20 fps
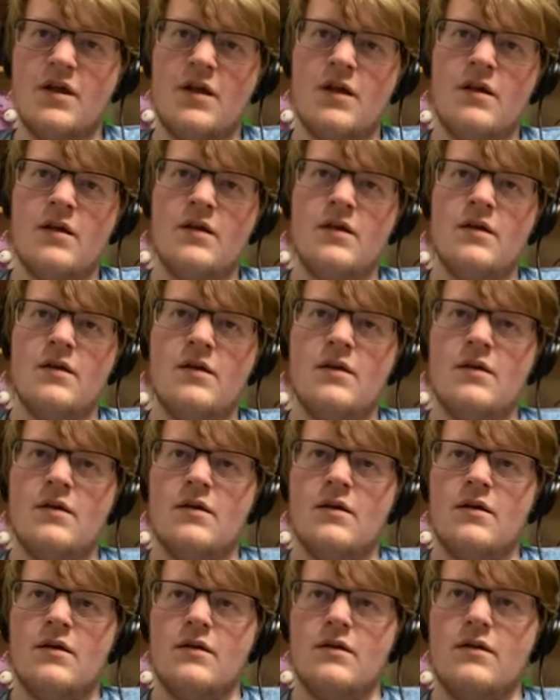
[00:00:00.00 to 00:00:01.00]

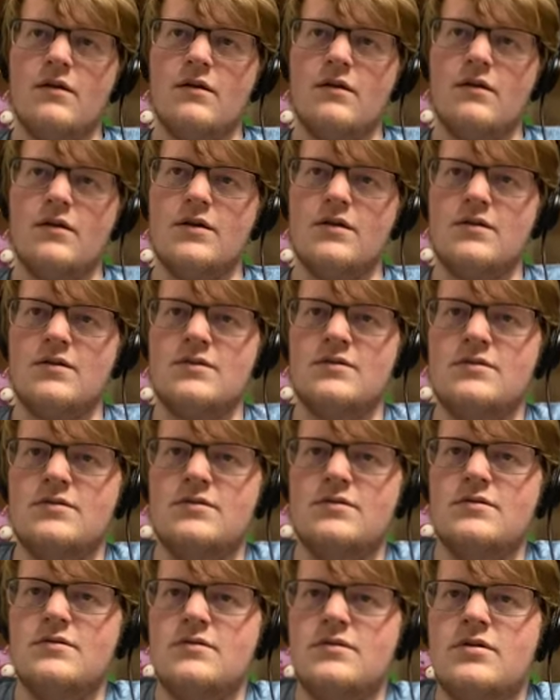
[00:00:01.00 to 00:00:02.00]

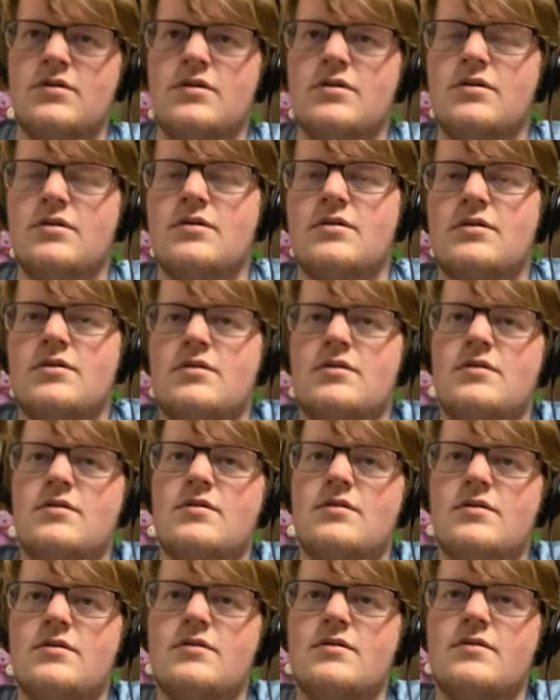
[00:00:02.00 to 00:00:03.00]

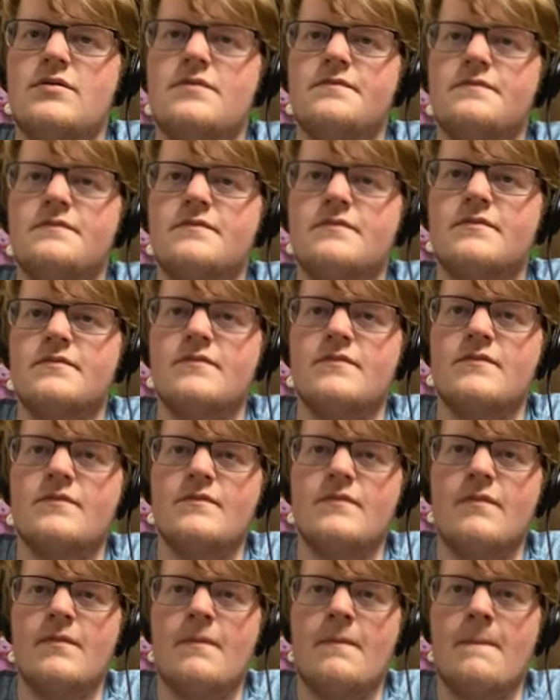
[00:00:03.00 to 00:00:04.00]

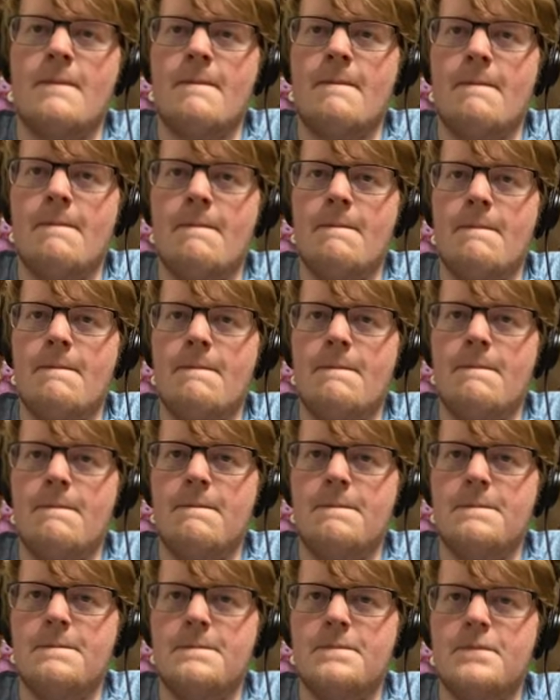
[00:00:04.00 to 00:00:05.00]

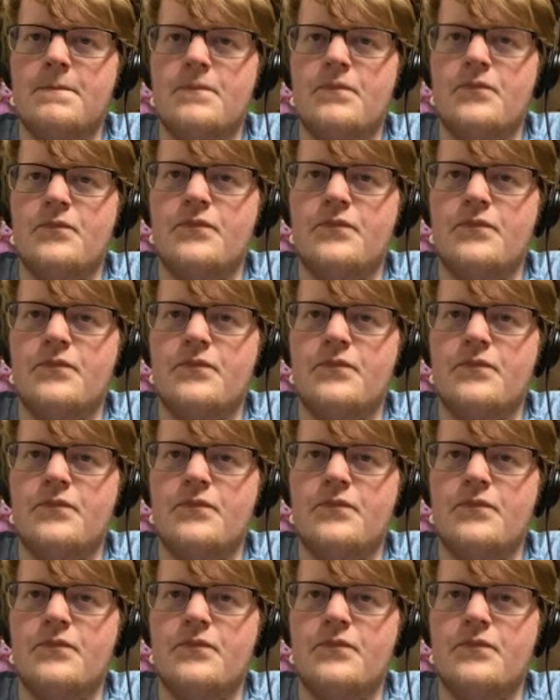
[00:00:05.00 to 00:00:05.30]
Nobody speaks.